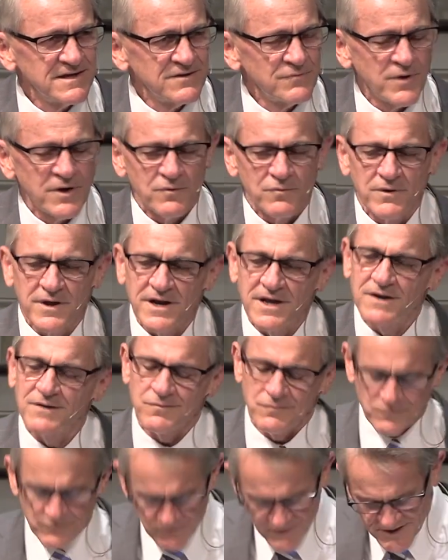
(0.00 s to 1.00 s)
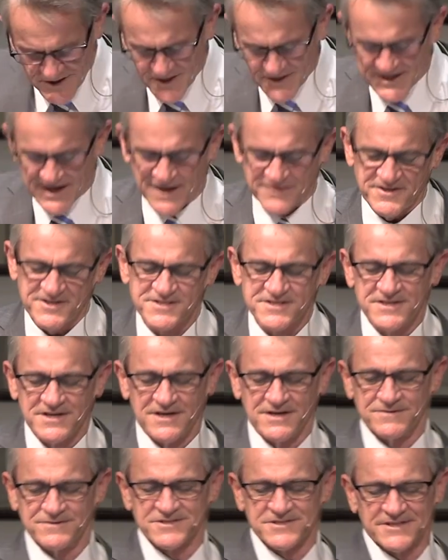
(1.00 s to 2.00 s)
What, what, look how this
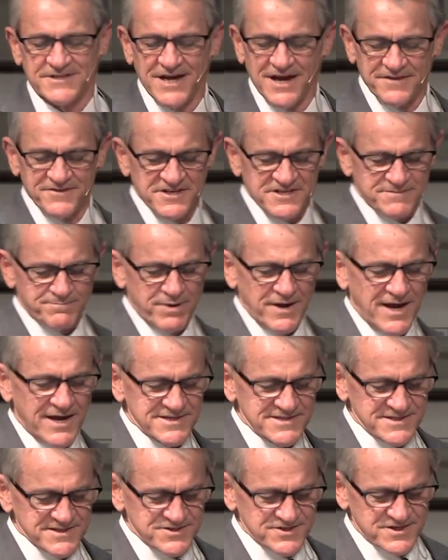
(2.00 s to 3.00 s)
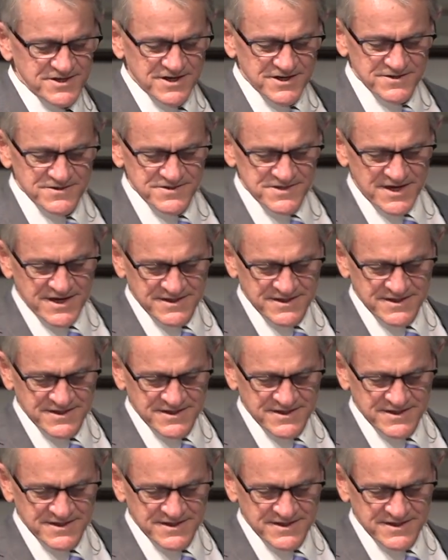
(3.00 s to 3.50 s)
goes. Look how this passage goes.